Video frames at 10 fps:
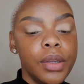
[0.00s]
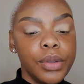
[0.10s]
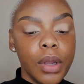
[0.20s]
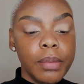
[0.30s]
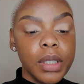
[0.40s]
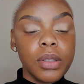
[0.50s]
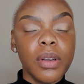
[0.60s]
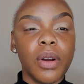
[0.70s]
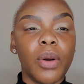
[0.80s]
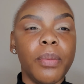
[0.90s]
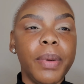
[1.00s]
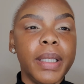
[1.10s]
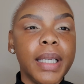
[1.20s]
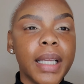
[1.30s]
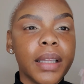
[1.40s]
So I'm just gonna
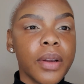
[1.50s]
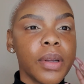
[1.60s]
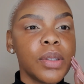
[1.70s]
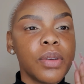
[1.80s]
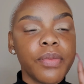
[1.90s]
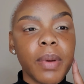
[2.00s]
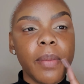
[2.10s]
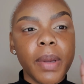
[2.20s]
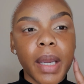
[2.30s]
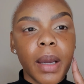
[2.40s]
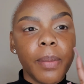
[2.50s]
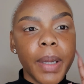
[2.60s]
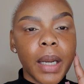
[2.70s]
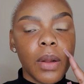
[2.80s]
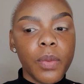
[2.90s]
complete like the rest of my makeup,
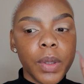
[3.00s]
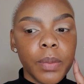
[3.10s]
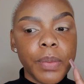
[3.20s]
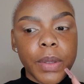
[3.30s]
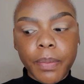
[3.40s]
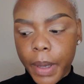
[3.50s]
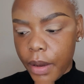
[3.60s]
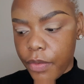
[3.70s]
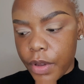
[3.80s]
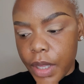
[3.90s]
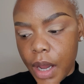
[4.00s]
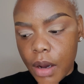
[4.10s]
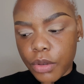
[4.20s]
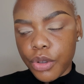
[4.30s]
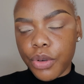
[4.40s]
and I will be back for the
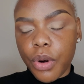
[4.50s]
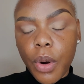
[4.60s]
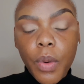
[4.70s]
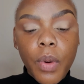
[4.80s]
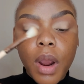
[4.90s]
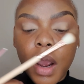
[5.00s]
outro.